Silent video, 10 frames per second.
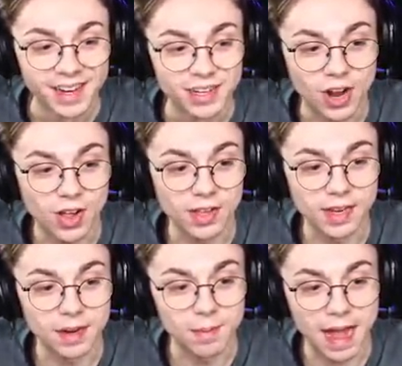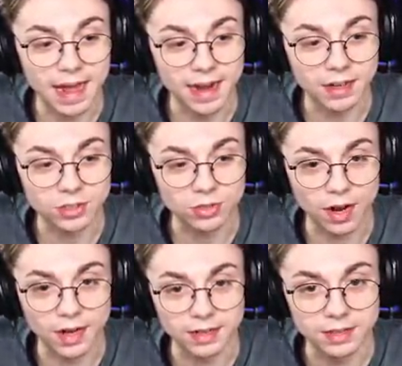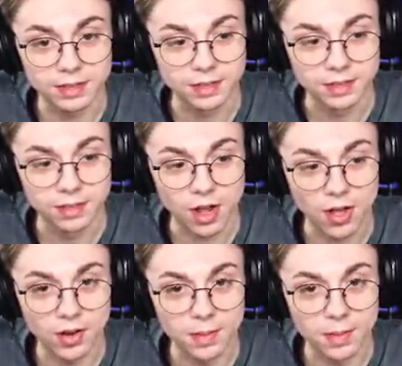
Calling in mad airstrikes. Calling them